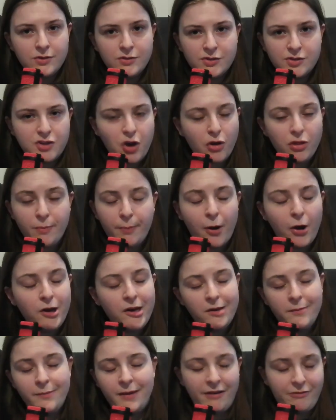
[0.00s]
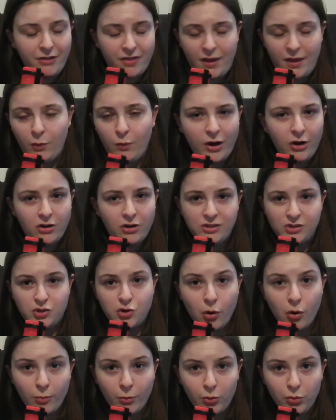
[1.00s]
So the podium and everything went on as
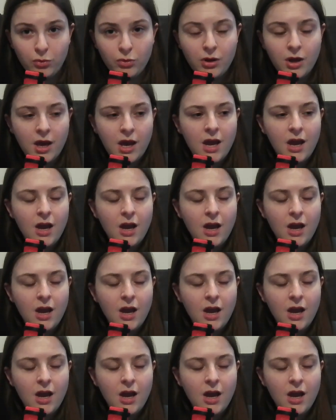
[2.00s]
normal.